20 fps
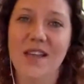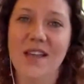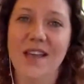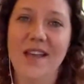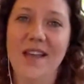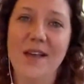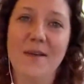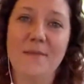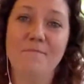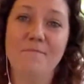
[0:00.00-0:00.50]

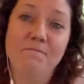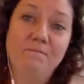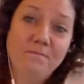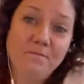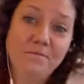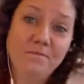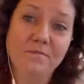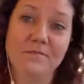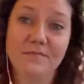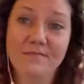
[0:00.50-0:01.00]

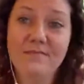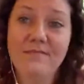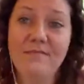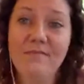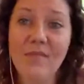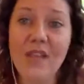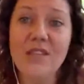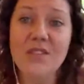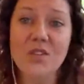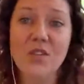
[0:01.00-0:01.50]

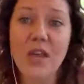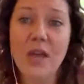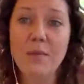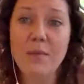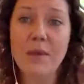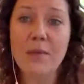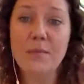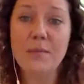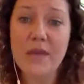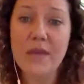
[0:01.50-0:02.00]
So that
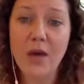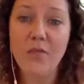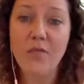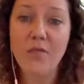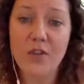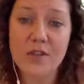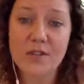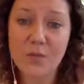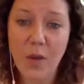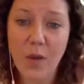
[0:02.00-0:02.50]
might be
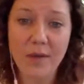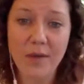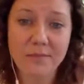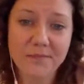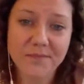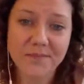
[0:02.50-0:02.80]
helpful as well.